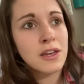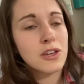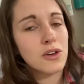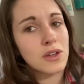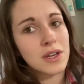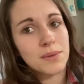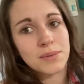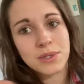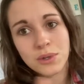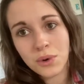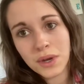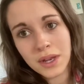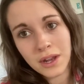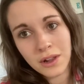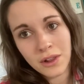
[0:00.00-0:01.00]
You'll end up
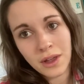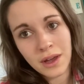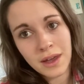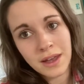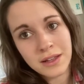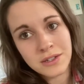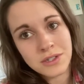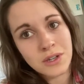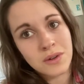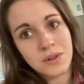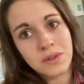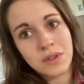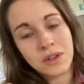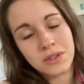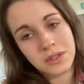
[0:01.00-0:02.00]
storing it a lot, and so
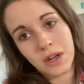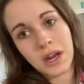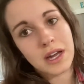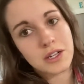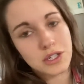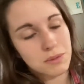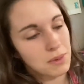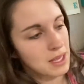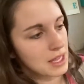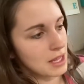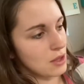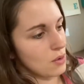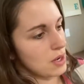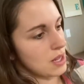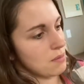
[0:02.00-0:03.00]
it's not actually making
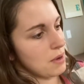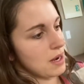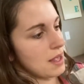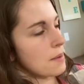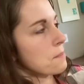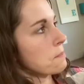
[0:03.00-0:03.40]
you any money.